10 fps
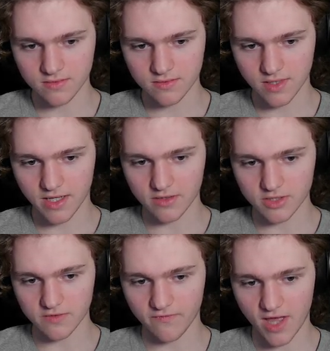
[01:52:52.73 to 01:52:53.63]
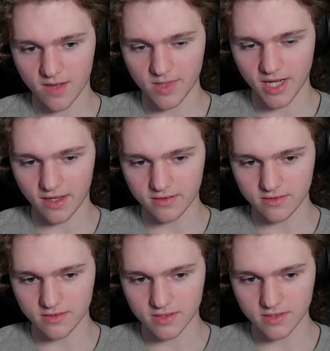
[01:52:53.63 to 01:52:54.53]
Like I'll just vibe it out
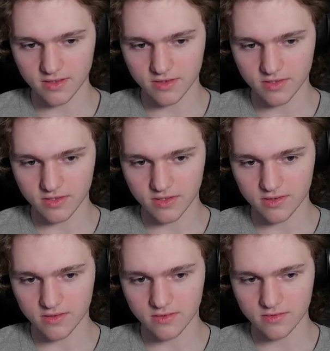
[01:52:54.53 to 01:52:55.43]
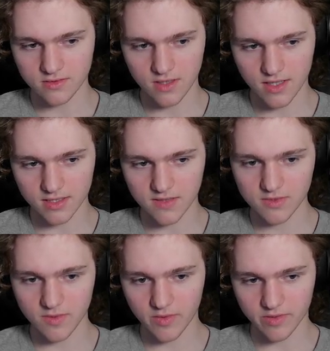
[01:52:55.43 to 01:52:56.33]
until it looks good. And that seems to
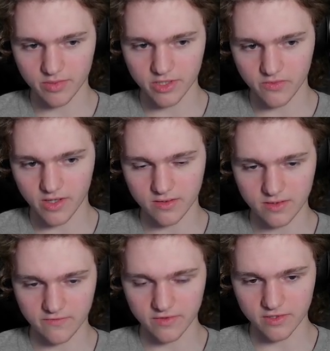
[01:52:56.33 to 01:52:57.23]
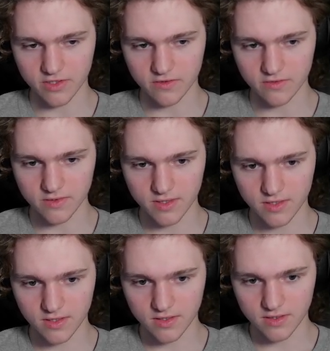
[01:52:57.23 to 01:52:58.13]
be working pretty well. Like for the two,
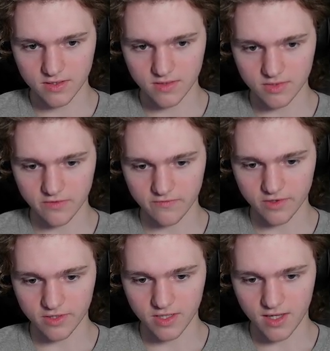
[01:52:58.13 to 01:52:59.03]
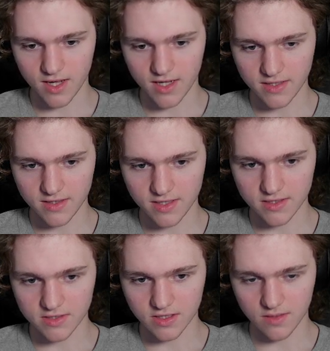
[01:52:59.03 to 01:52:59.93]
seems to have worked. I think that
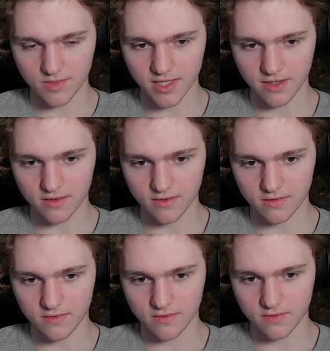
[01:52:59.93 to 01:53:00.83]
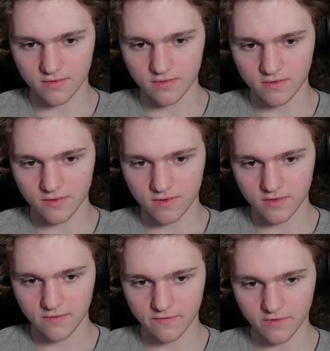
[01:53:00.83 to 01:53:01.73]
needs to come down
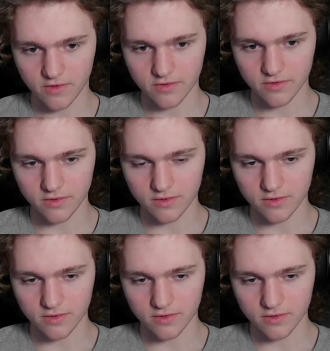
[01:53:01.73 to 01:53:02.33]
farther.